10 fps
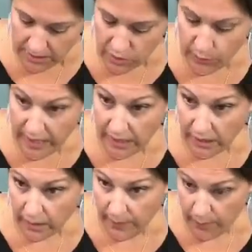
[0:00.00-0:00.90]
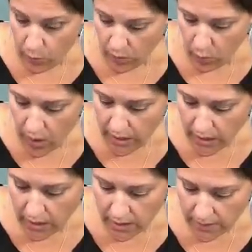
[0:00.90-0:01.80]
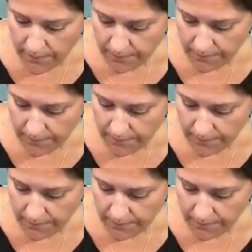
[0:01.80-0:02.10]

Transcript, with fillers: Sprayed a little bit more water.